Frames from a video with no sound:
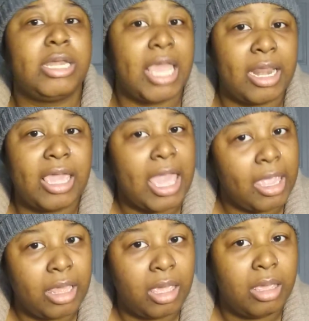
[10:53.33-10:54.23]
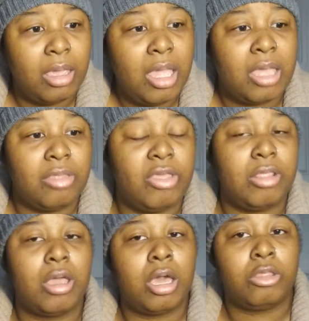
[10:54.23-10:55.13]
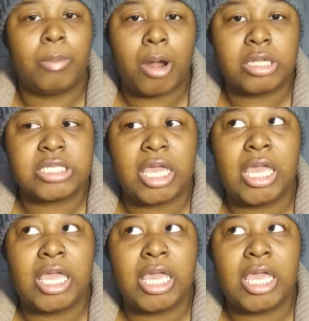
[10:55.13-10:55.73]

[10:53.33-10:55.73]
dedicated than the other person.